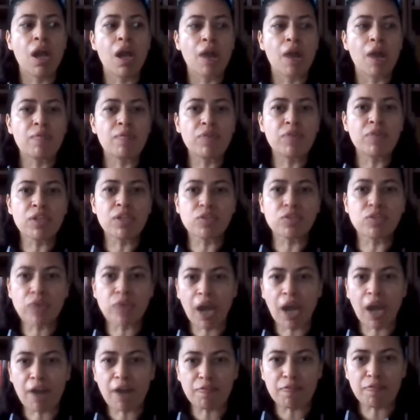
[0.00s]
we do
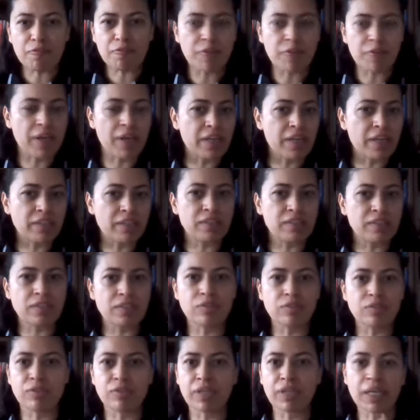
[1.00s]
have friends
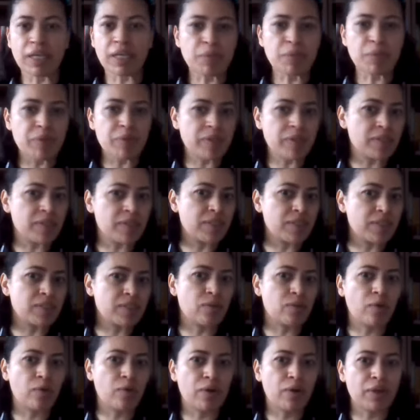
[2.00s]
or neighbors
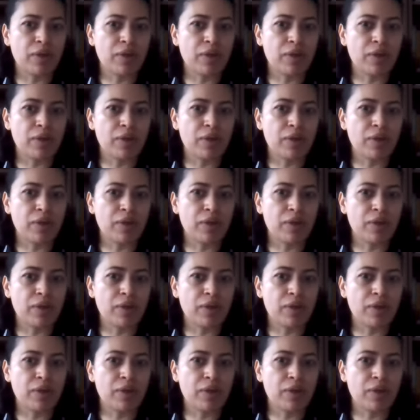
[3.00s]
or